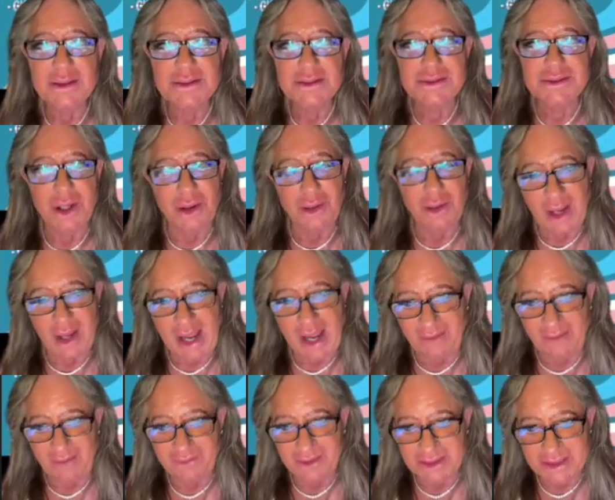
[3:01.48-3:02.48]
So
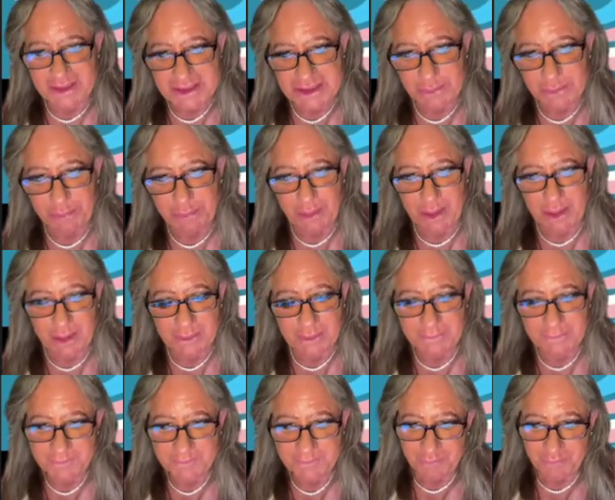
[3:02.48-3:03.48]
have the discipline
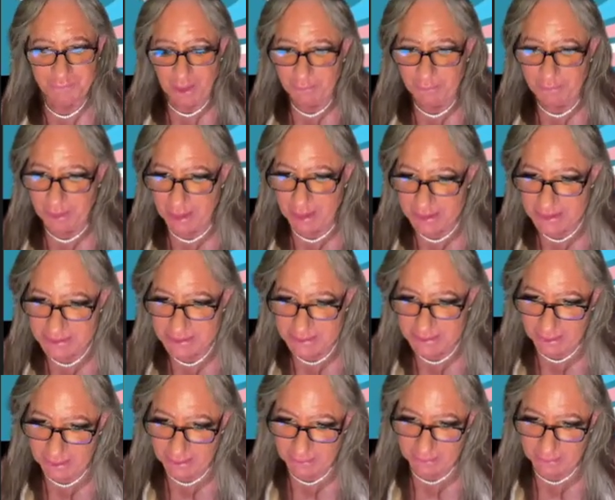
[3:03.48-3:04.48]
because
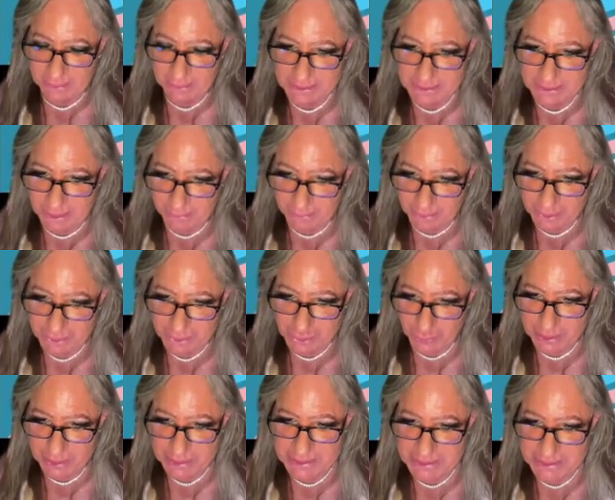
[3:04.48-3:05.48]
see some of the
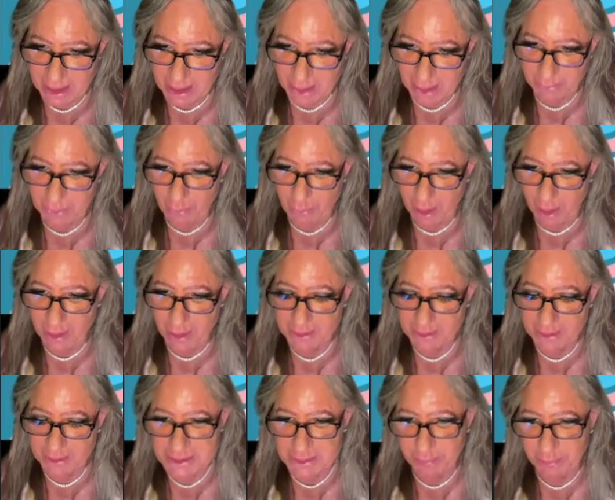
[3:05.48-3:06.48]
choices require
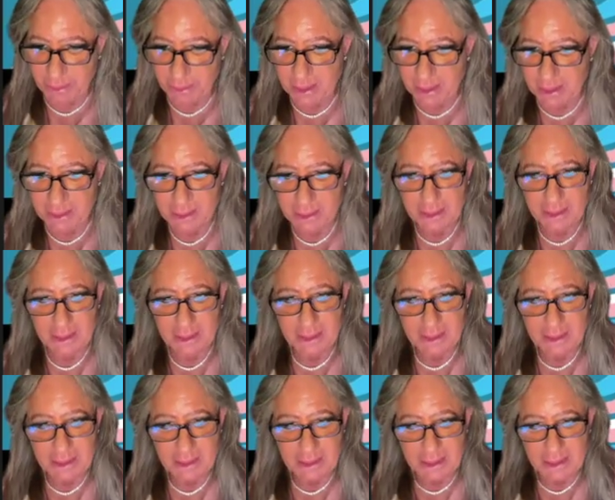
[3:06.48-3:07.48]
discipline,
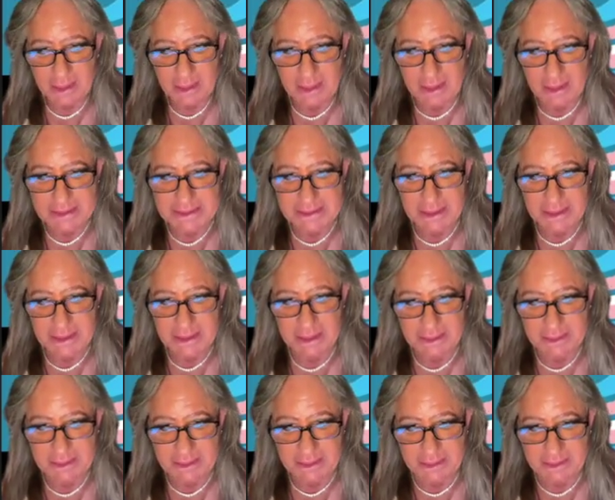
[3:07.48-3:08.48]
it's a
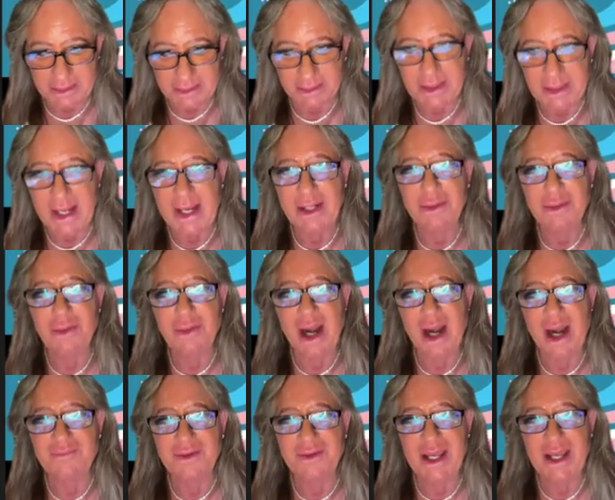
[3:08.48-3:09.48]
delayed
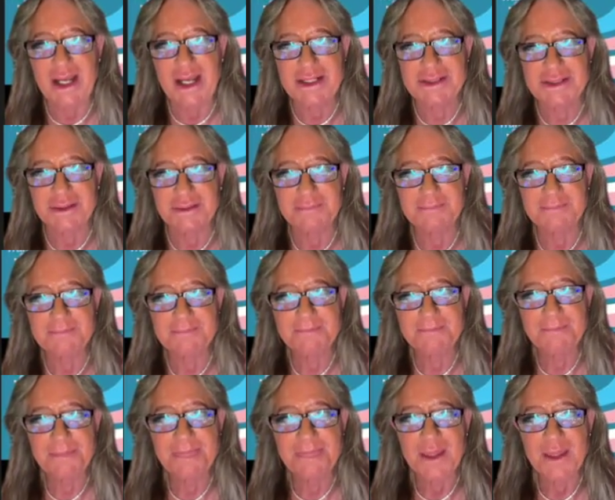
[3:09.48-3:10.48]
gratification.
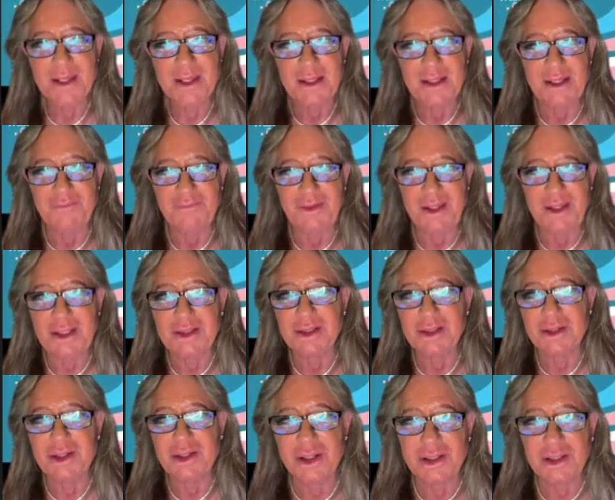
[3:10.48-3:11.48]
If you eat the
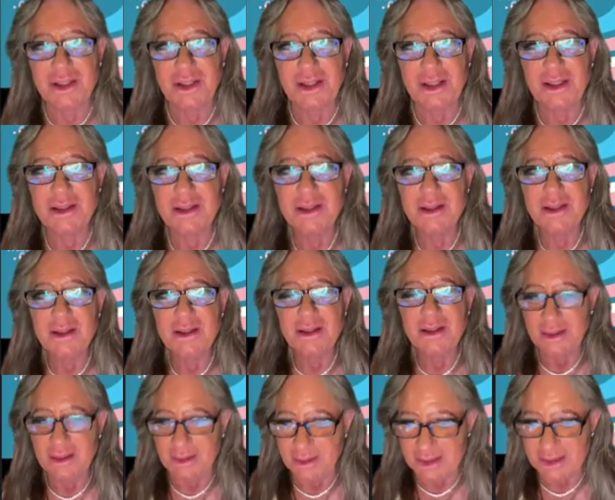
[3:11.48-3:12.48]
cookie,
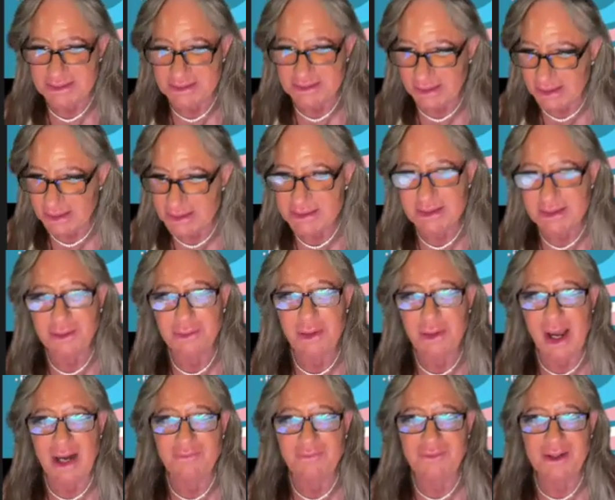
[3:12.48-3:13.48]
it's instant
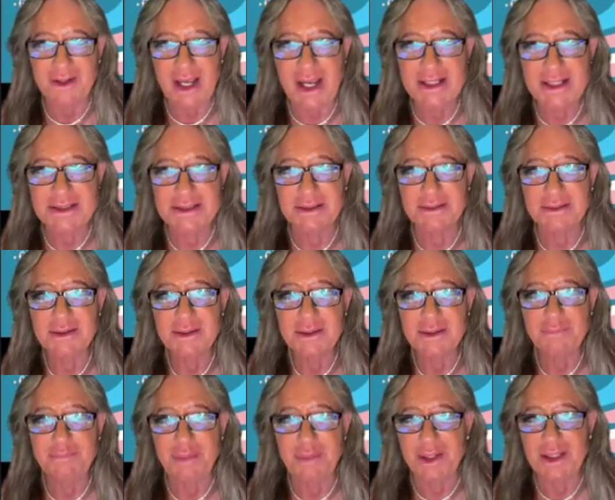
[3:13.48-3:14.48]
gratification,
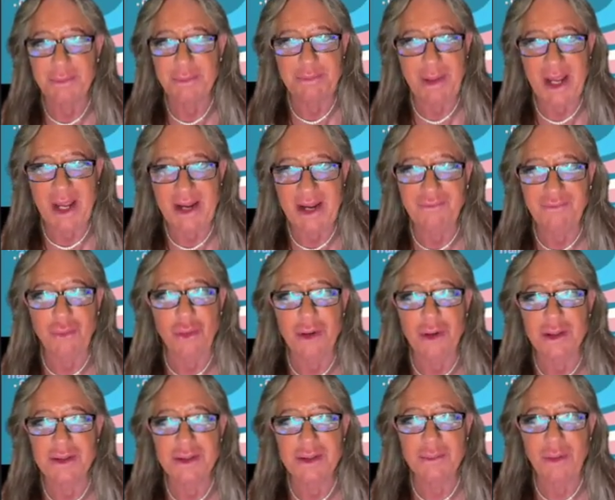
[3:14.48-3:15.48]
but you pay for
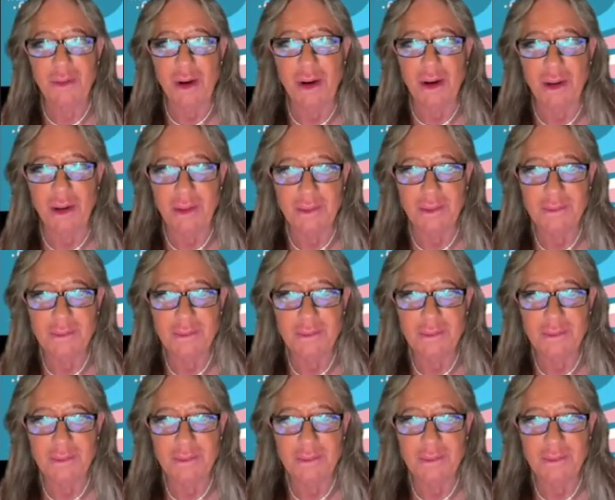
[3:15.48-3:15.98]
it tomorrow.